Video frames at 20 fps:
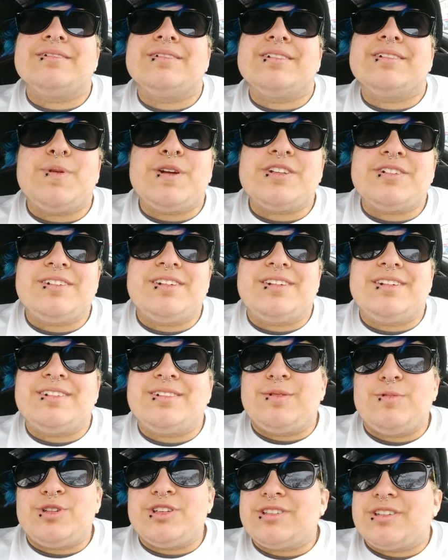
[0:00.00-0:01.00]
especially
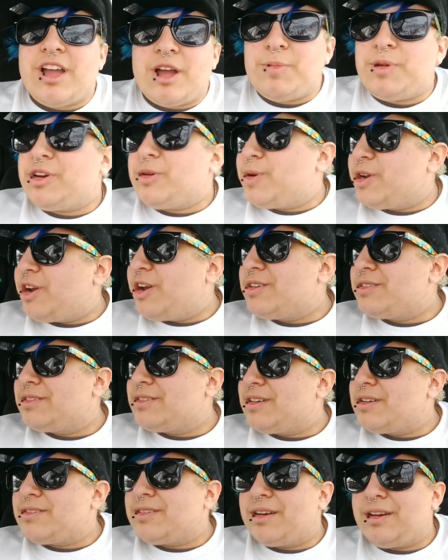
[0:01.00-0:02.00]
because I'm just coming to my
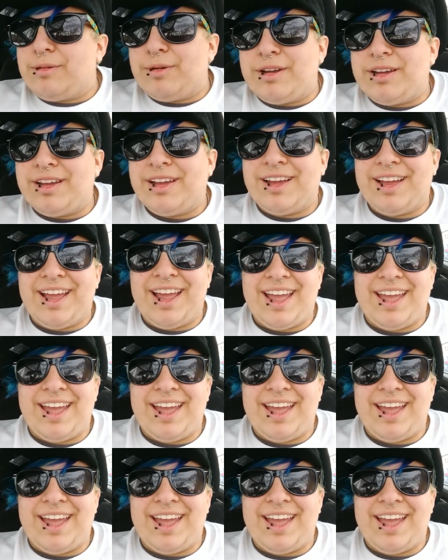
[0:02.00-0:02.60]
cousin's house anyway.